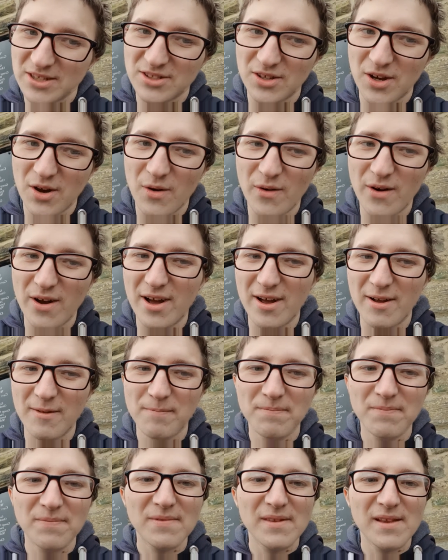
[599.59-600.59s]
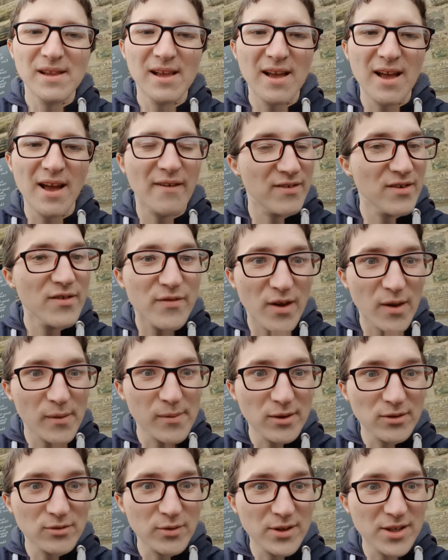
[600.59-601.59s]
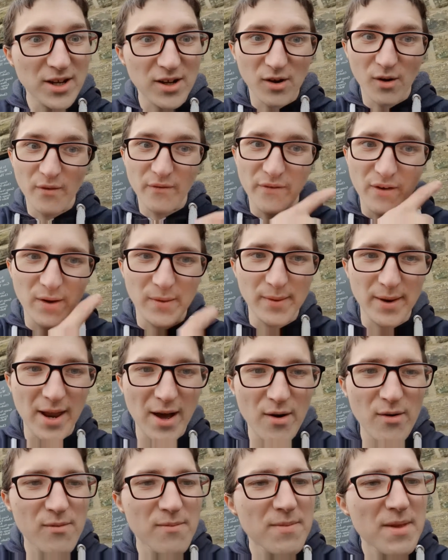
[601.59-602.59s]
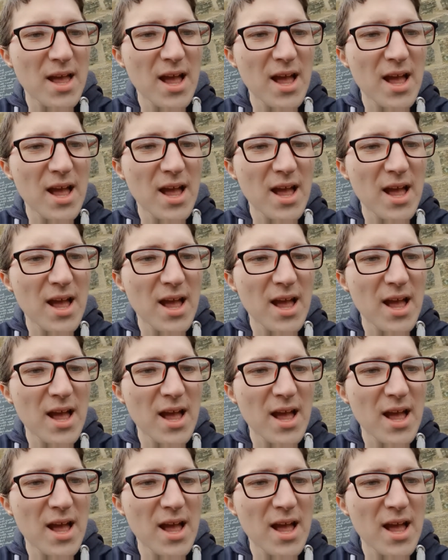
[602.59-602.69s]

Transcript: so if you don't follow me on Twitter, go and follow me now.